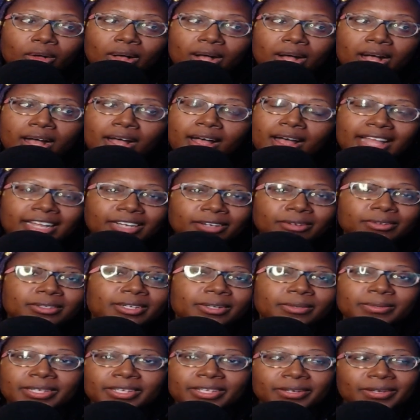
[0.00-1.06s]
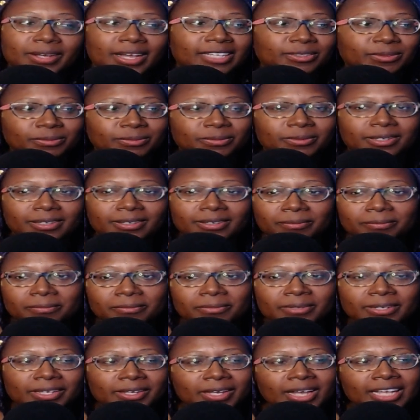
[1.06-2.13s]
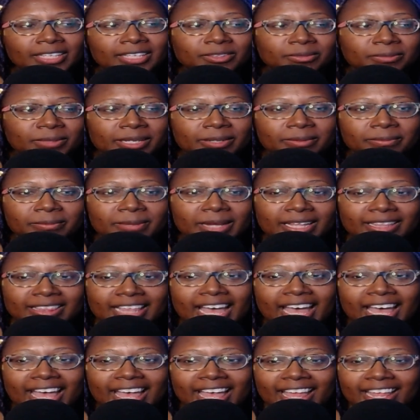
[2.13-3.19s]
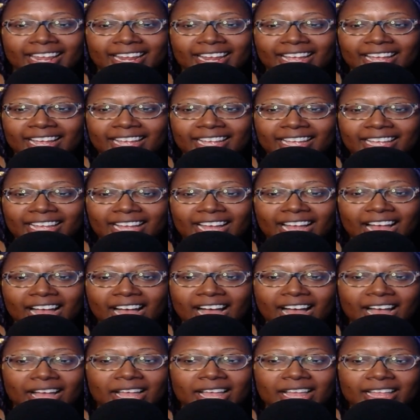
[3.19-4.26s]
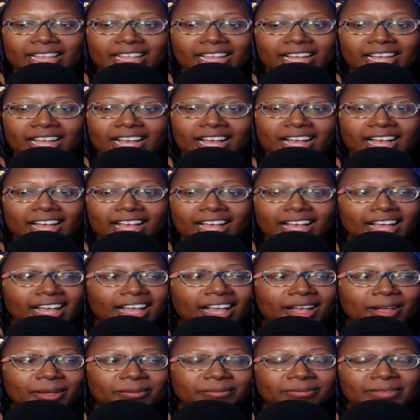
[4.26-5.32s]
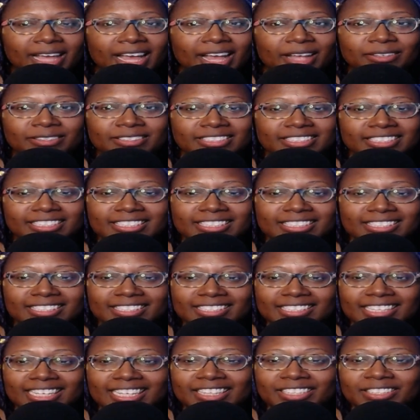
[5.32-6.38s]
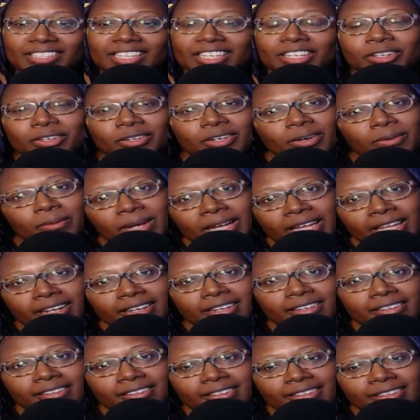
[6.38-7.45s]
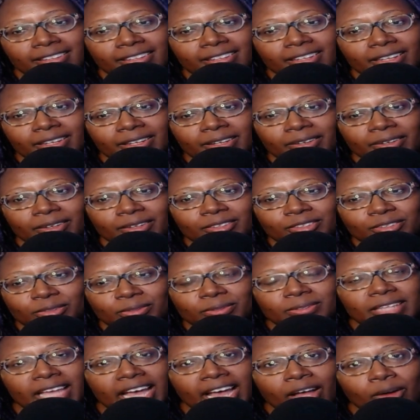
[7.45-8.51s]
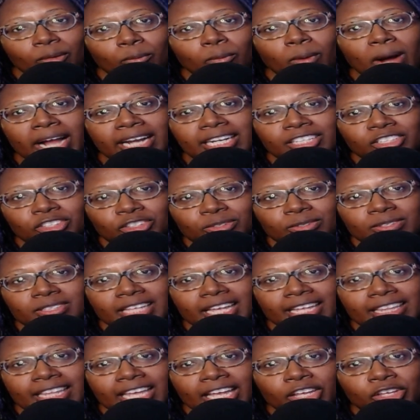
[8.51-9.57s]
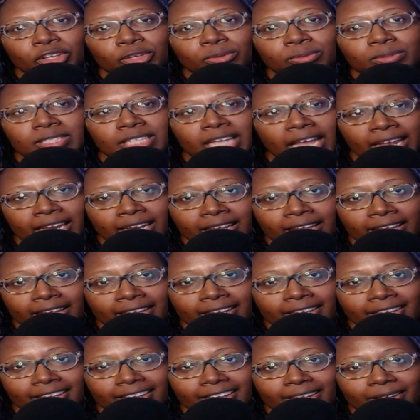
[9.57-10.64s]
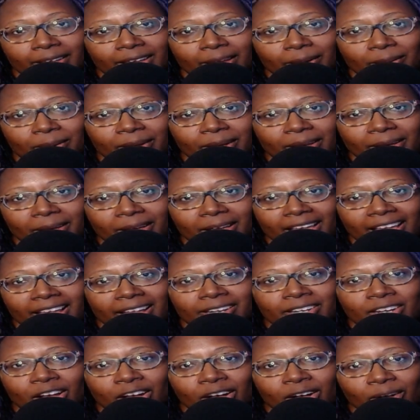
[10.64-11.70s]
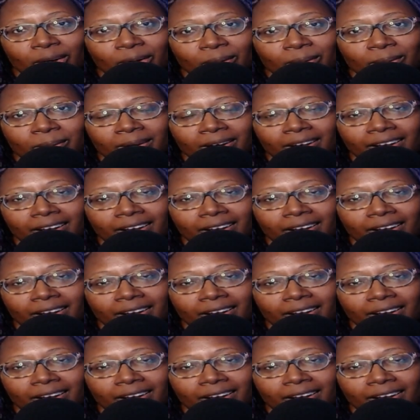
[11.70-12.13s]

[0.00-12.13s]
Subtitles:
I don't know what you guys mean about that. I was just..." And they're like, "You know what? Screw that. Why did you say that you dated In-ho